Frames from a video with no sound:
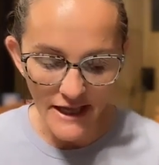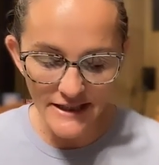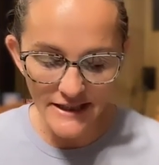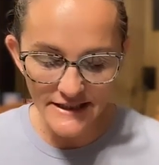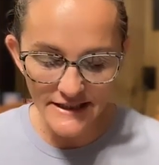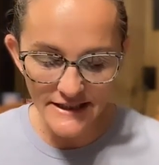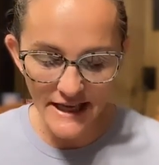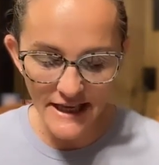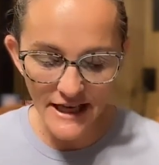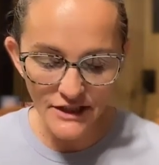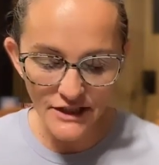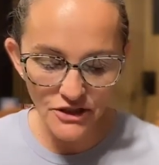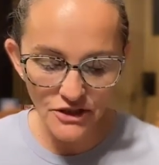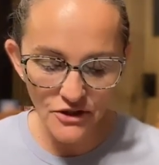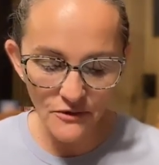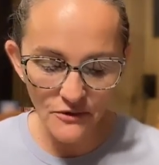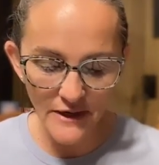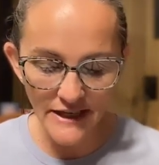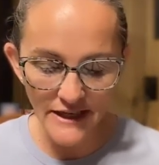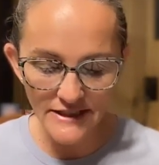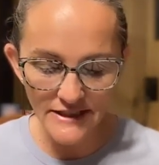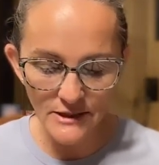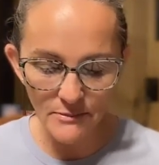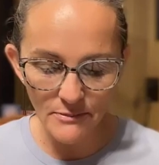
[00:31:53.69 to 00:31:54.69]
Instead,
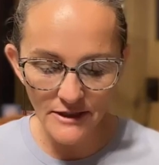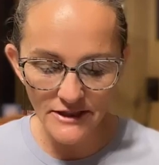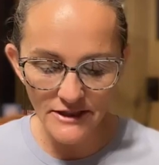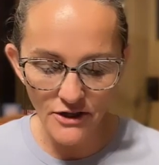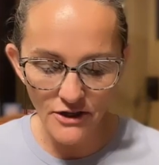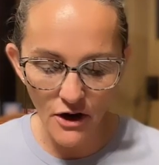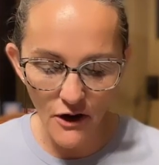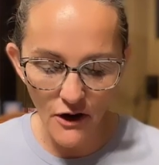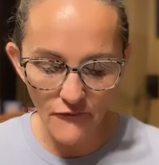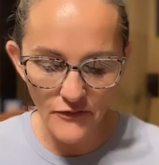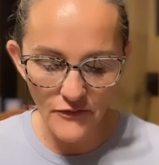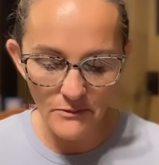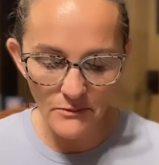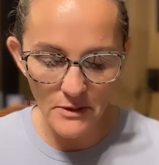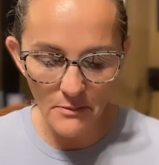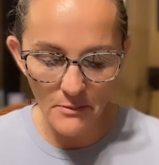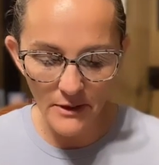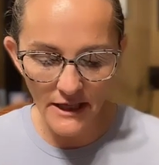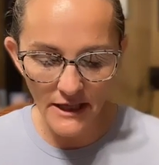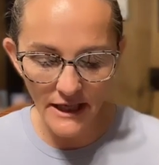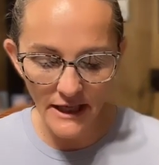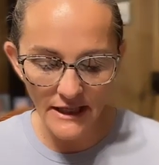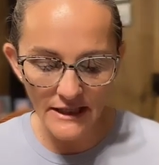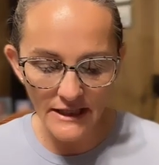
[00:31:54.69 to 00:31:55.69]
you need to be taught from
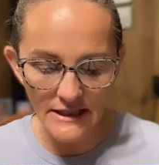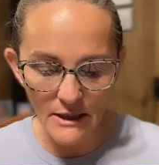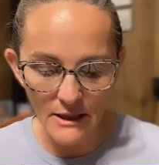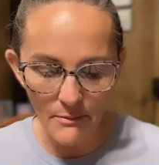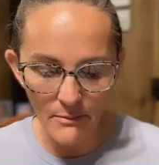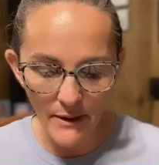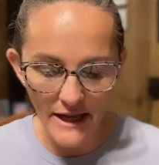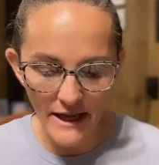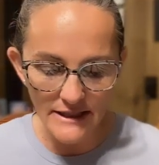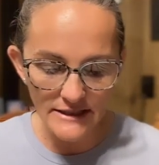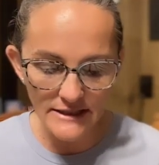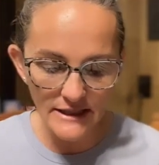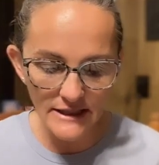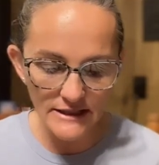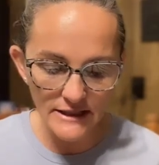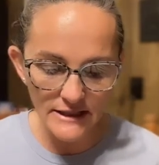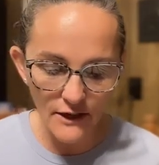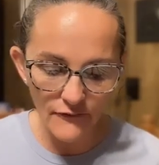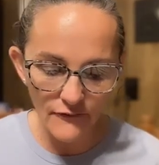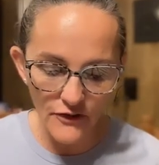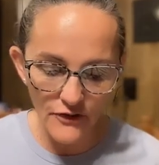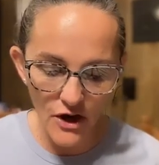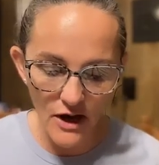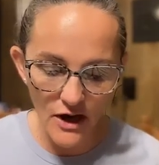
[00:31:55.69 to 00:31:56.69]
the beginning the
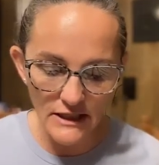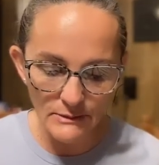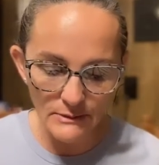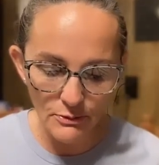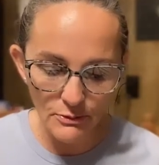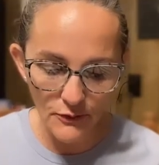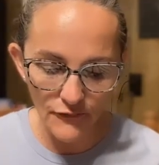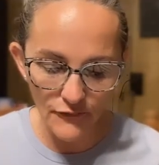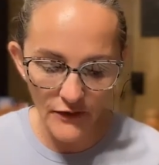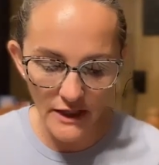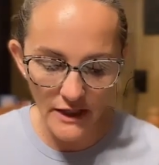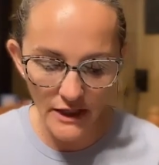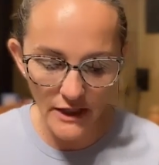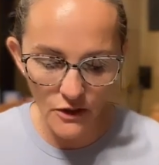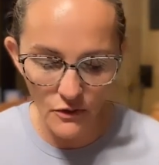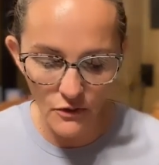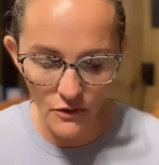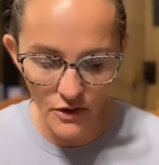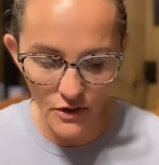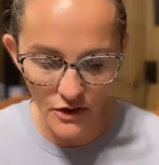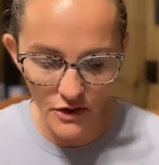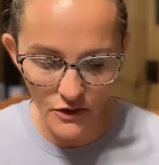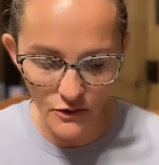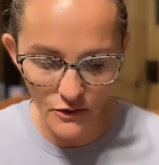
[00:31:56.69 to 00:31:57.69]
basics of God's
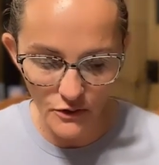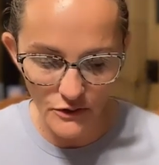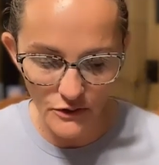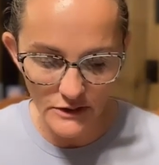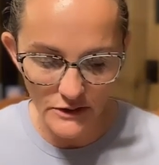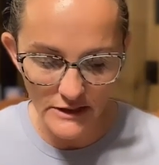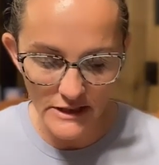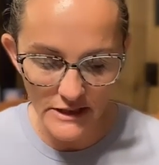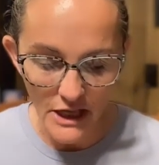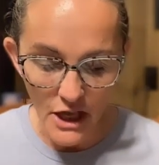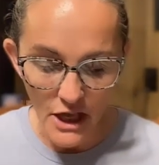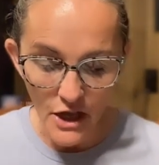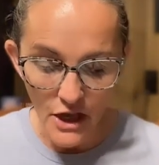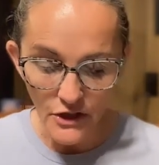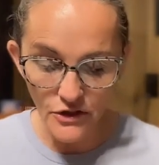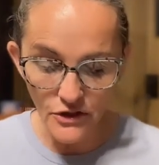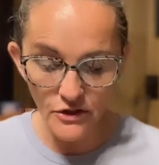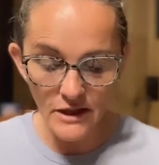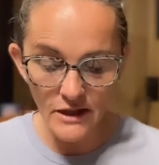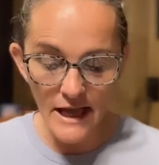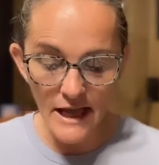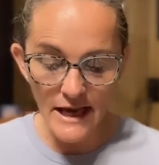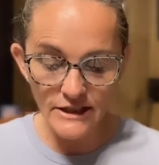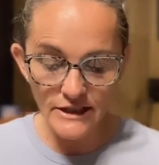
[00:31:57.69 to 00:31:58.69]
prophetic oracles.
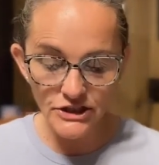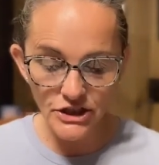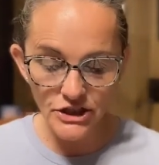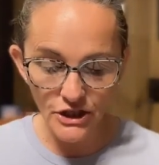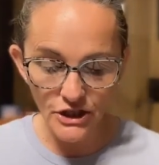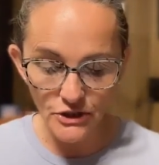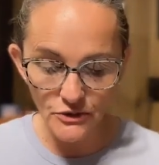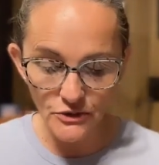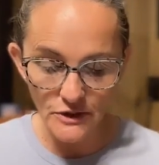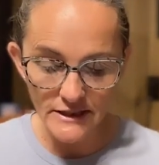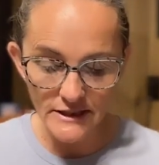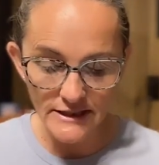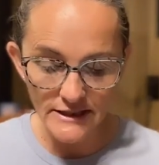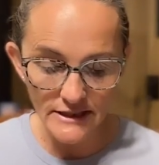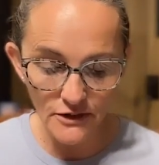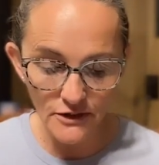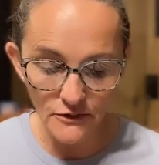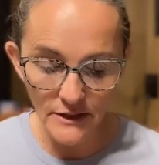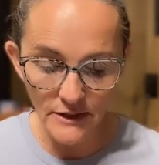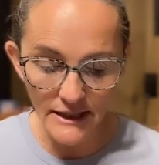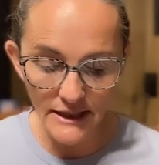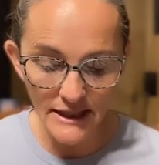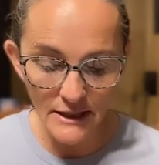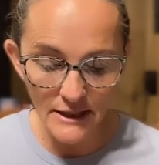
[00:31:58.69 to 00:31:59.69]
You're like children still